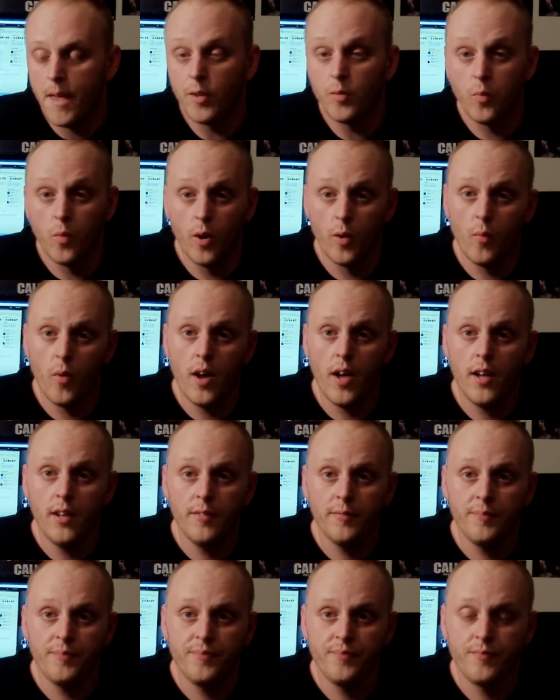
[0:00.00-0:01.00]
That's one
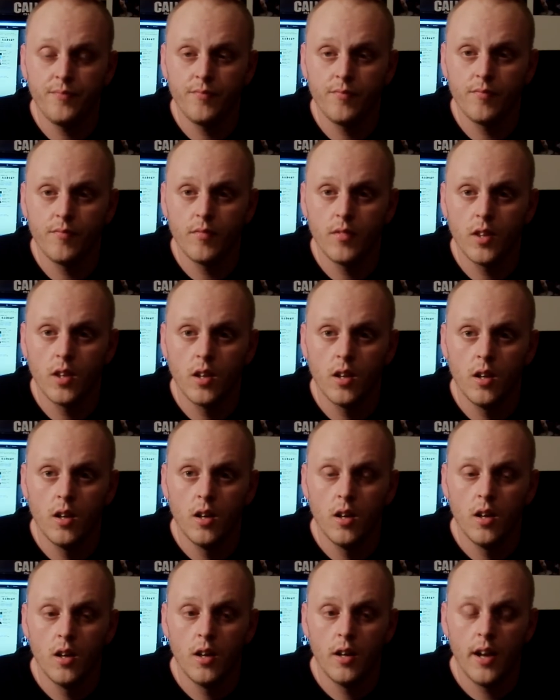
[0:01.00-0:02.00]
way.
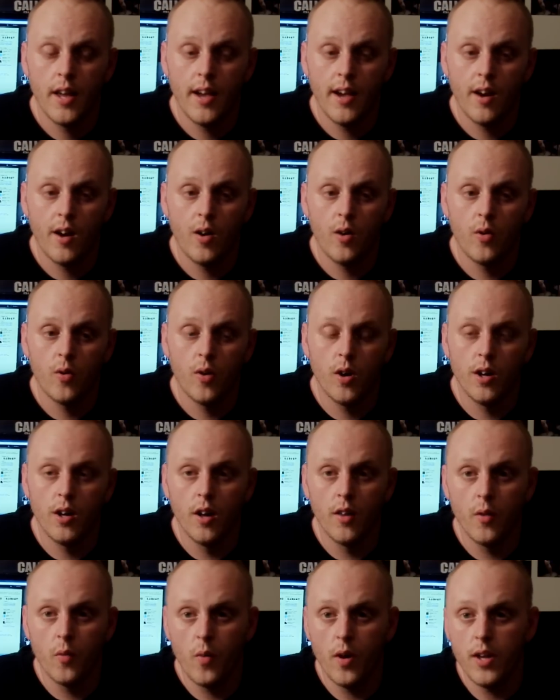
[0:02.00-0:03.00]
Now,
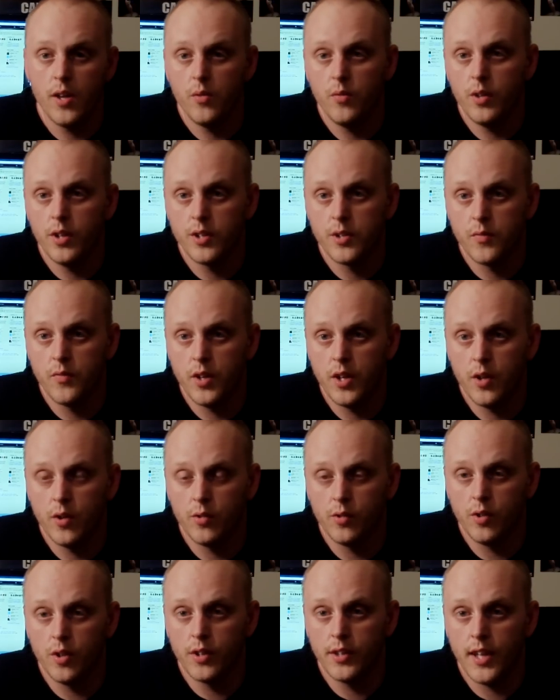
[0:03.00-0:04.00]
another way you can get your
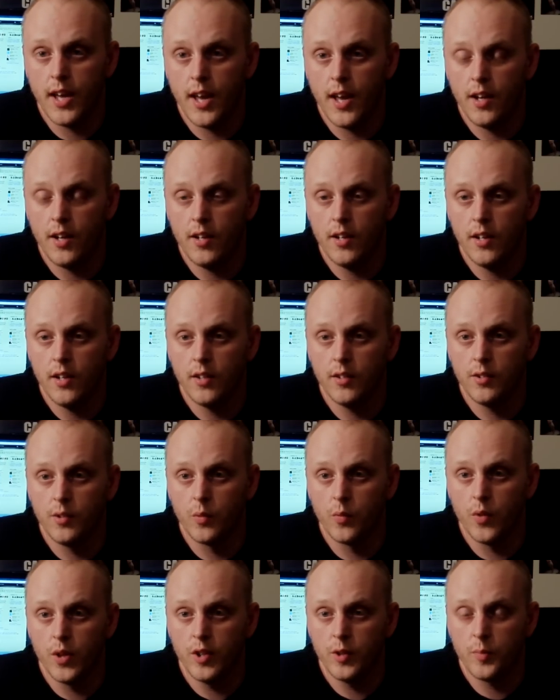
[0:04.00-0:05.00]
videos looked at is
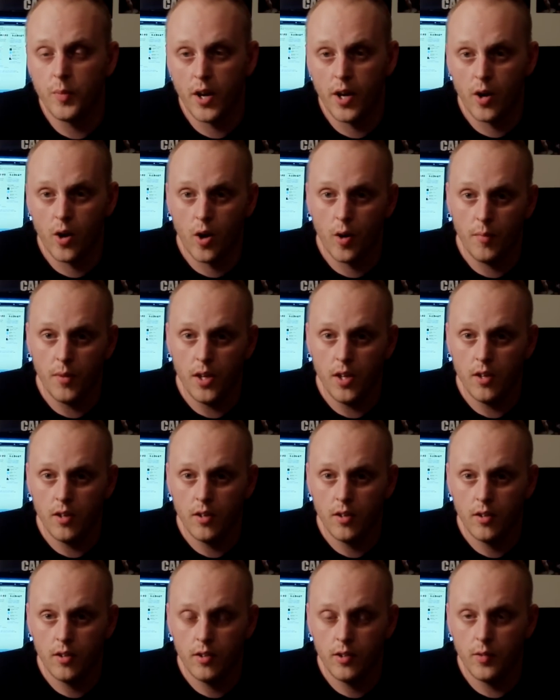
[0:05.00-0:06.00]
the Respawn Army.
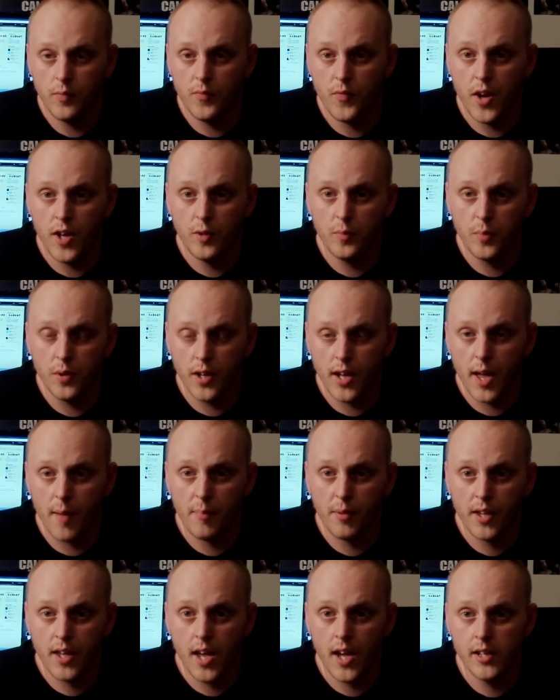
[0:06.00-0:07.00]
It's a Facebook
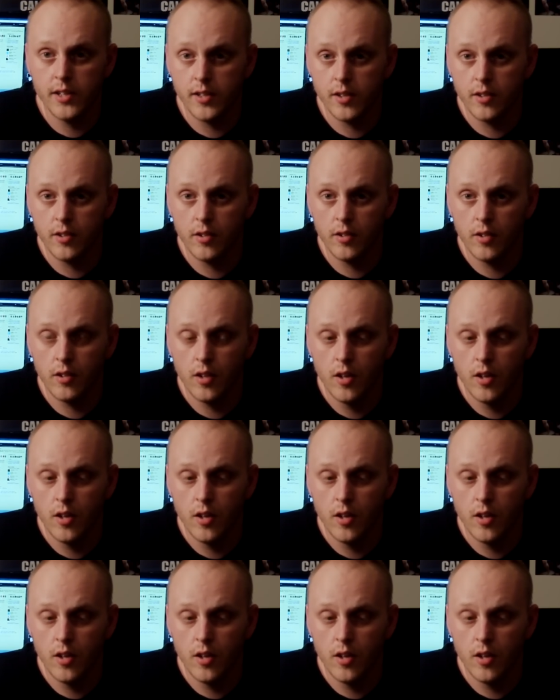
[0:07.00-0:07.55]
application.